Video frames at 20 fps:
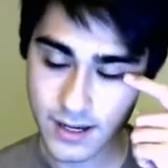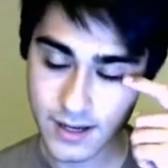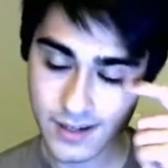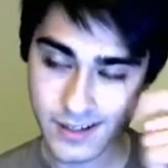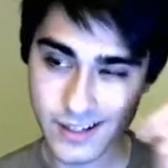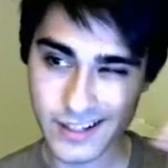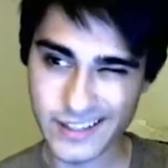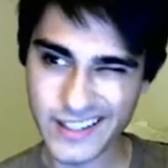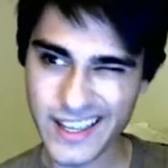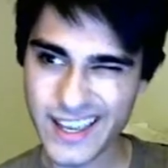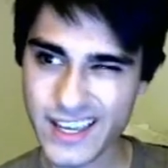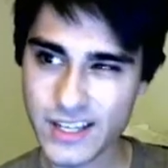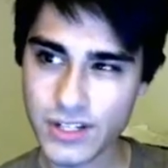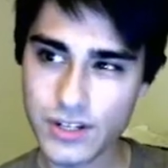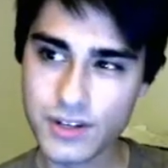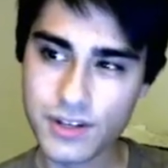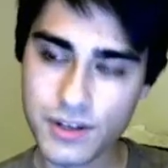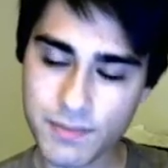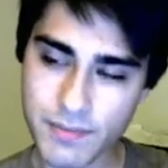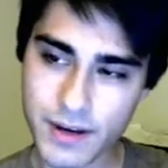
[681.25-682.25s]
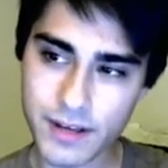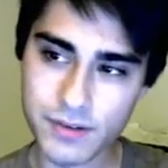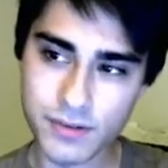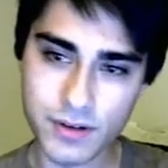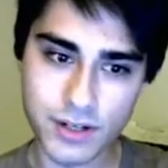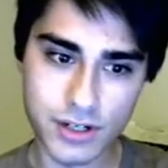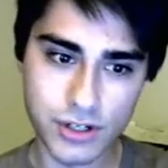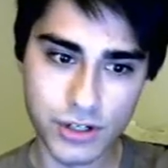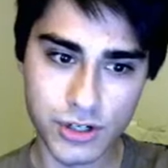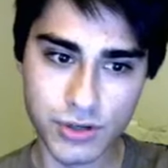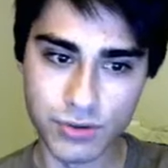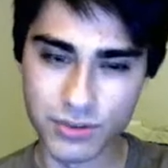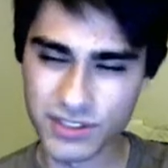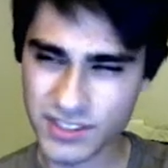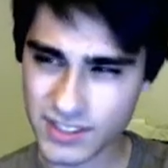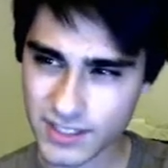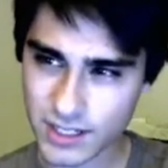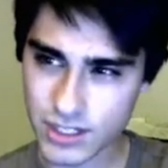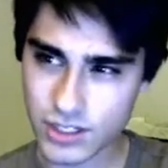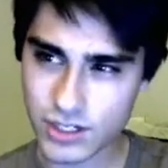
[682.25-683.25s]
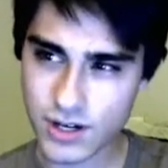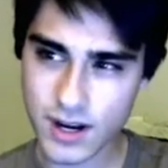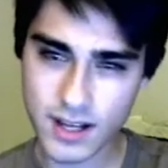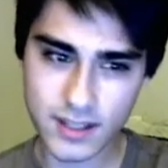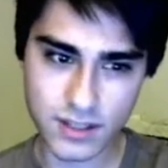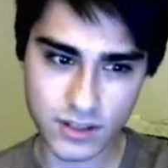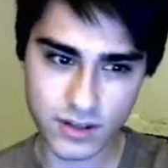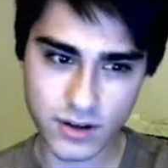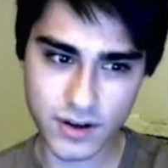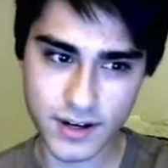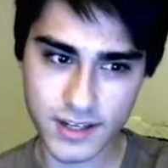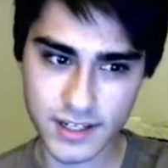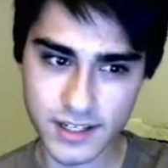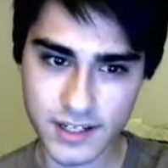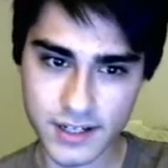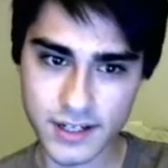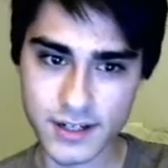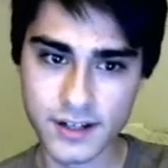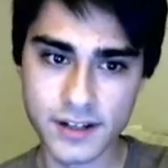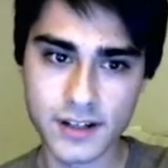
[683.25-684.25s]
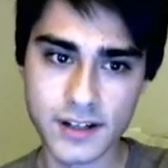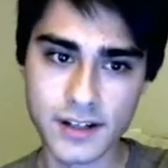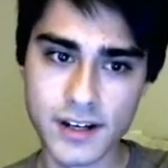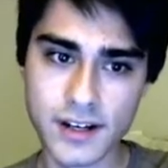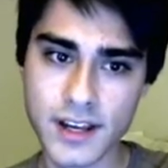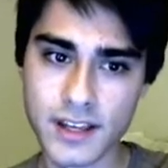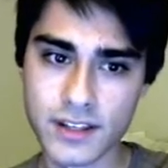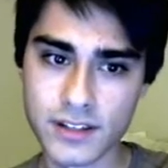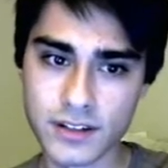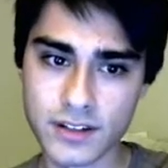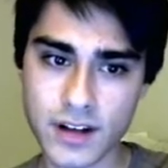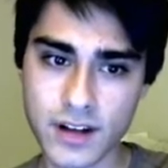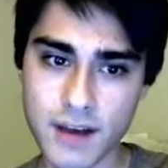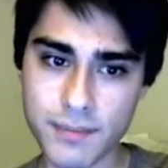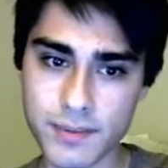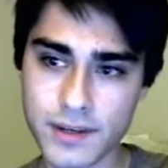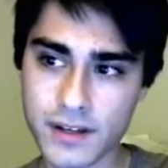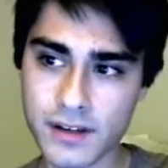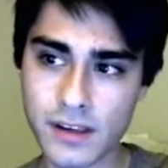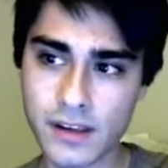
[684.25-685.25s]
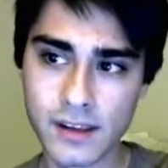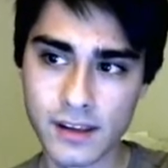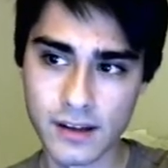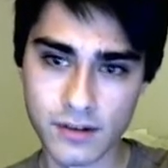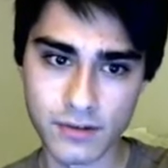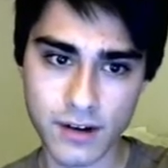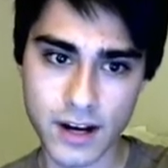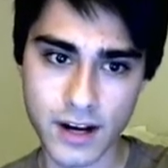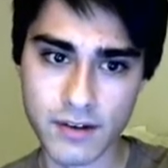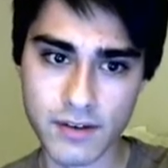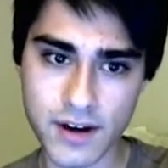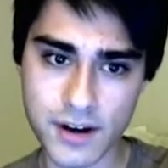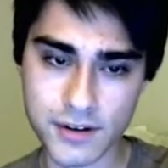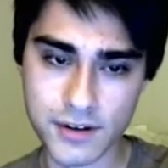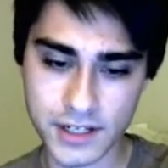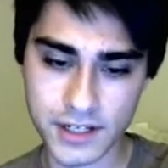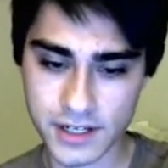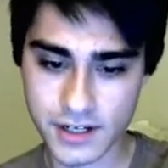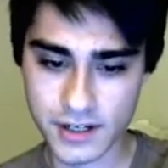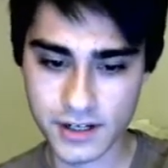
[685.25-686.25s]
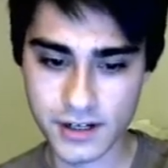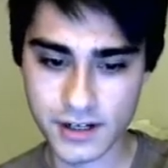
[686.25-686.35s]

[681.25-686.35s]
On Agent, you might want to shoot 6 shots starting here, stopping right around here,